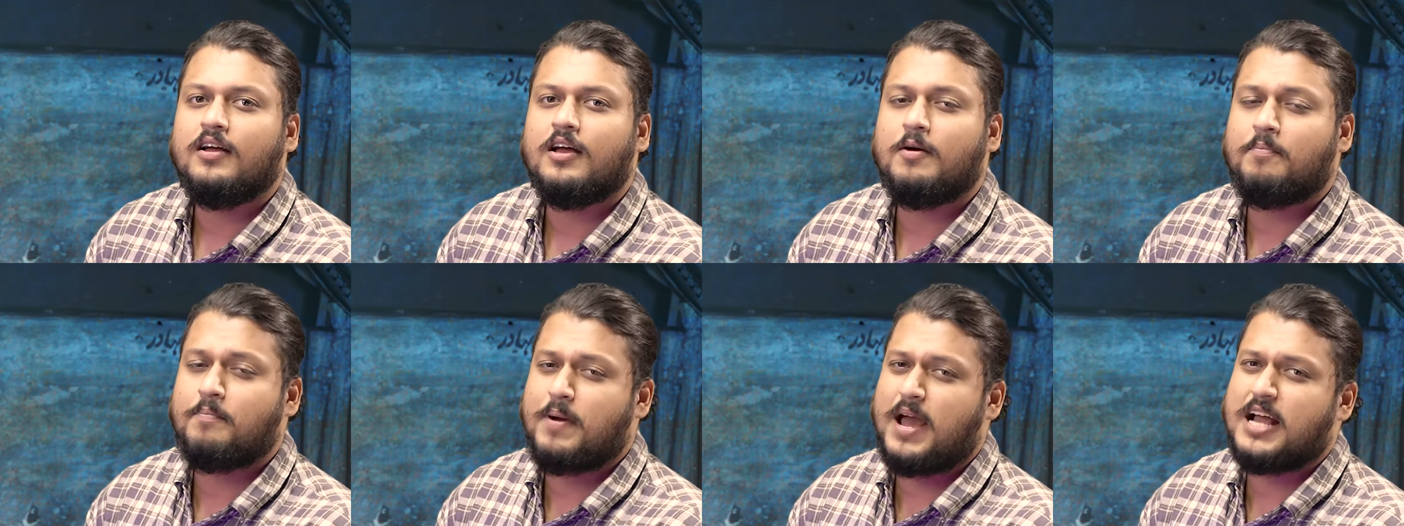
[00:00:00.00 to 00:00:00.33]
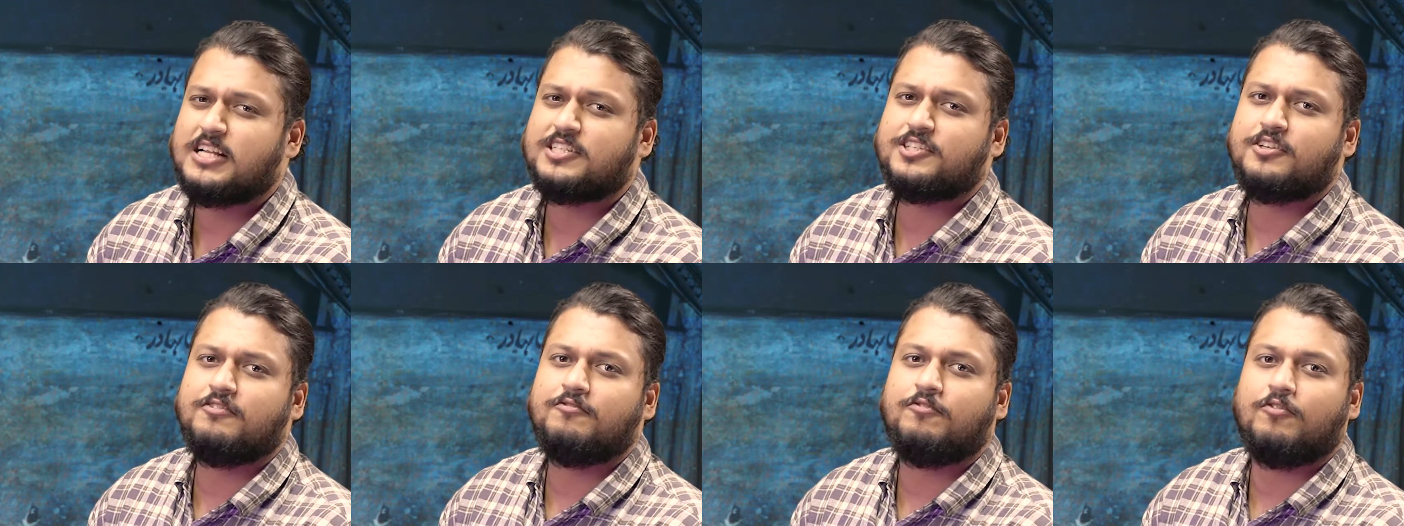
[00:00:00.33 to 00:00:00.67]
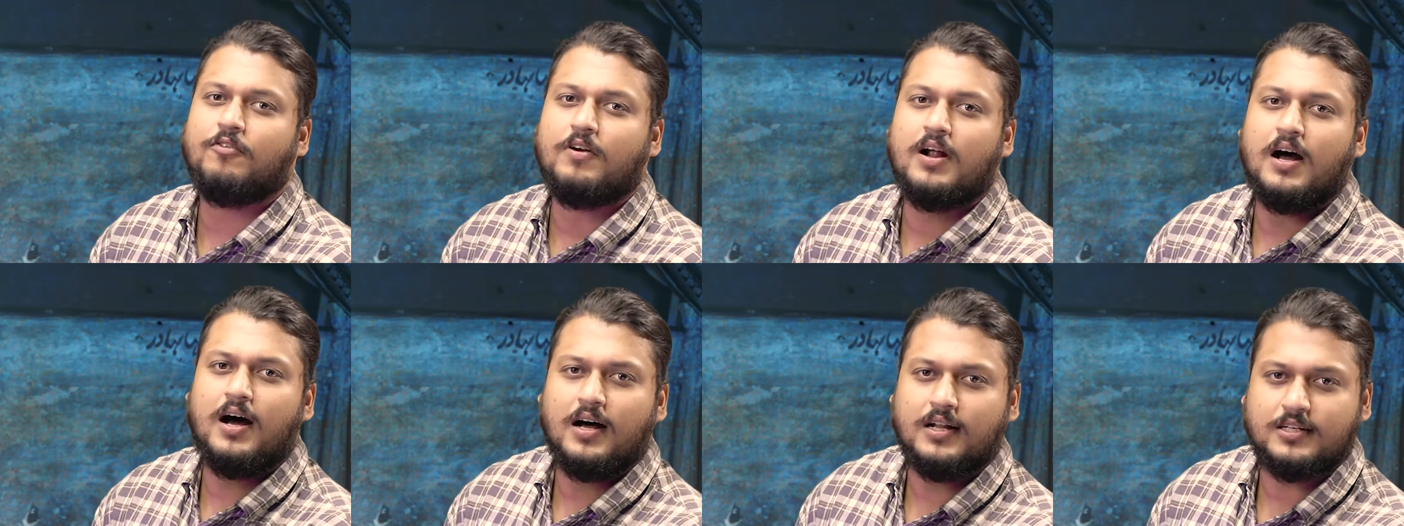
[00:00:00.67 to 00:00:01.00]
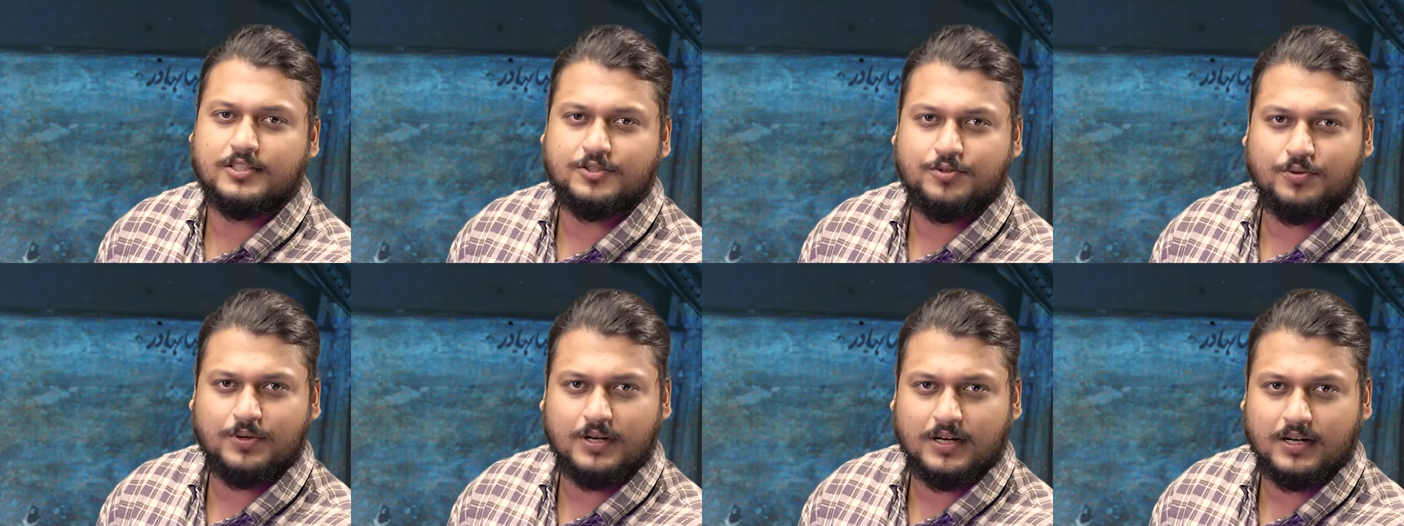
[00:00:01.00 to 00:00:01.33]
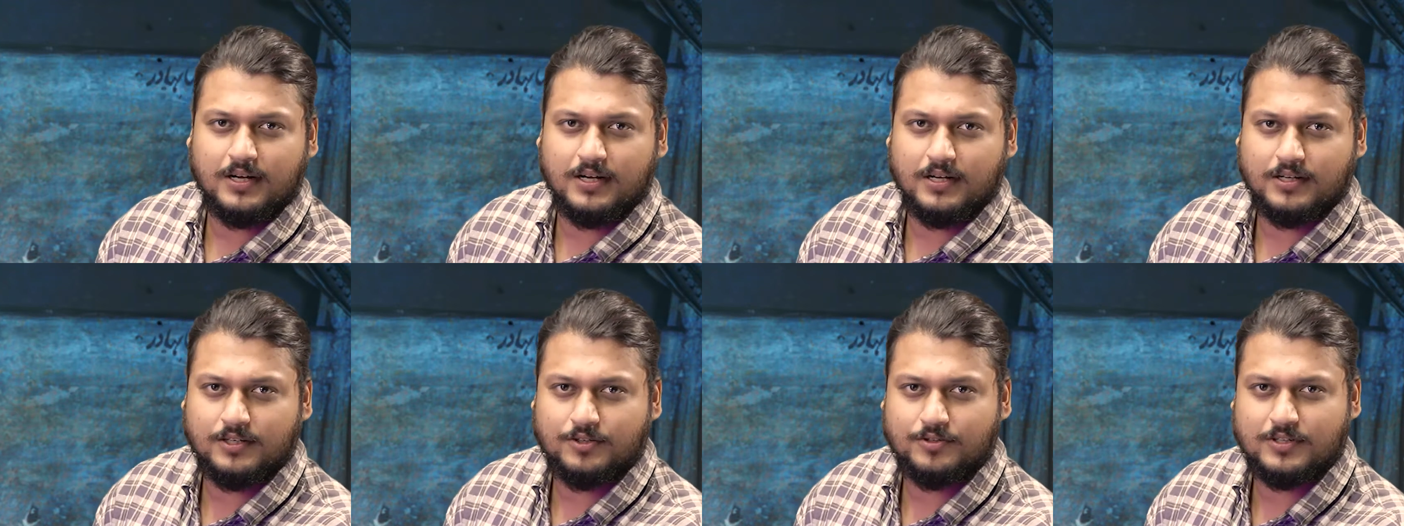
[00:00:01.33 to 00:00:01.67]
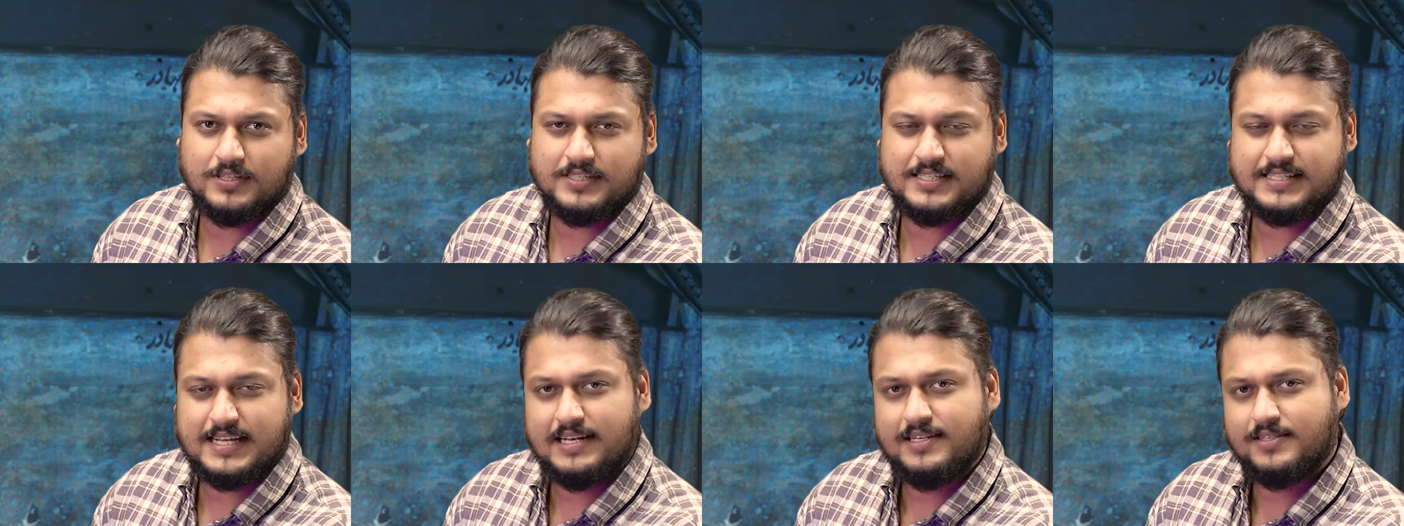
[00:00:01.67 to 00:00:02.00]
Her passion for art took her to
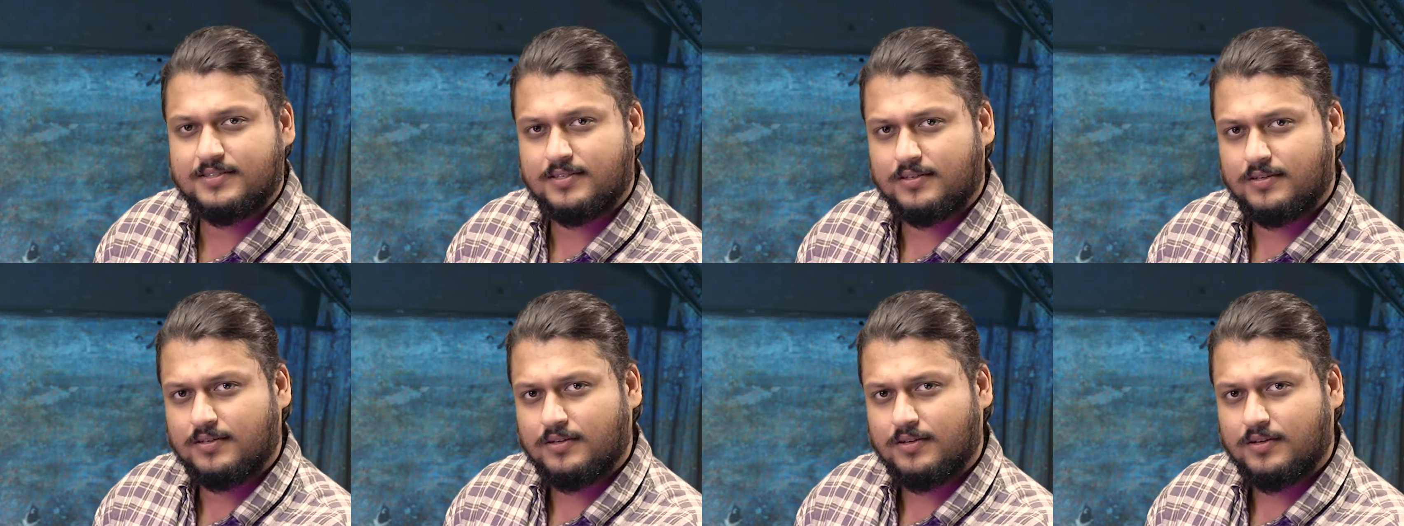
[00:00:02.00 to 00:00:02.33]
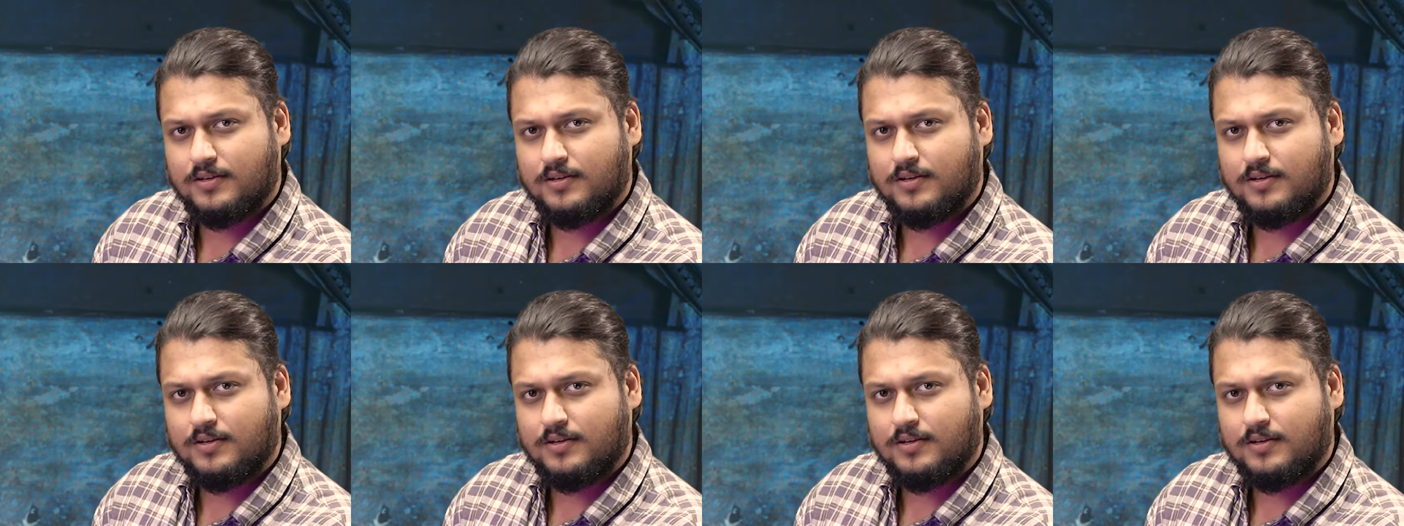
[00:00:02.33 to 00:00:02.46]
the center